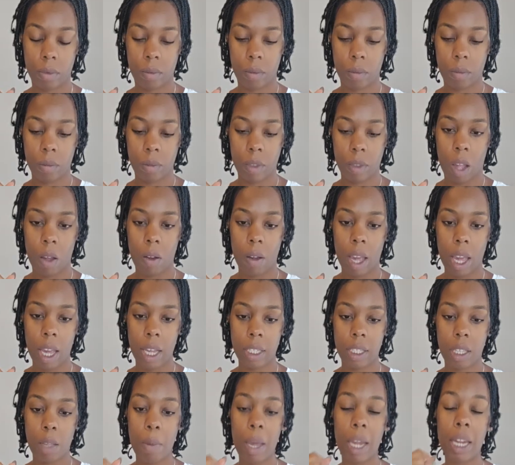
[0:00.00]
Okay,
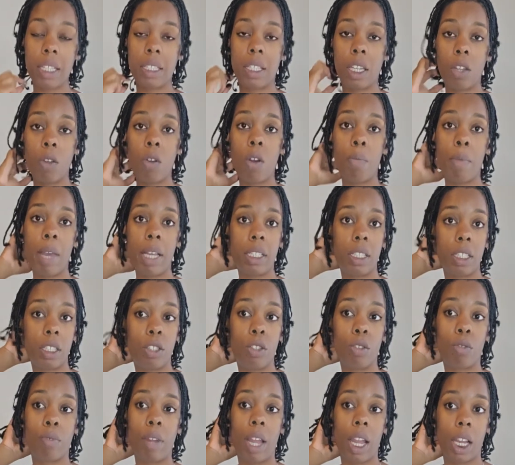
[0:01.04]
somebody send you a message
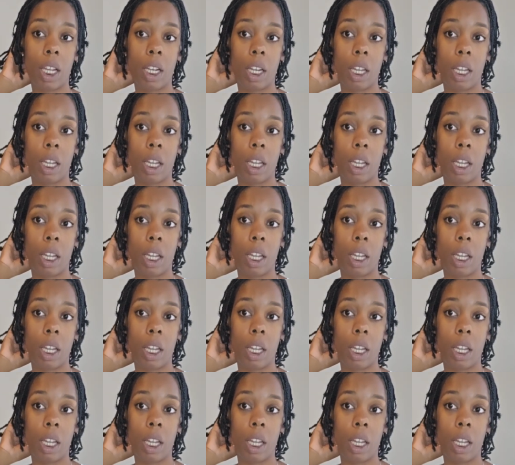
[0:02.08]
directly.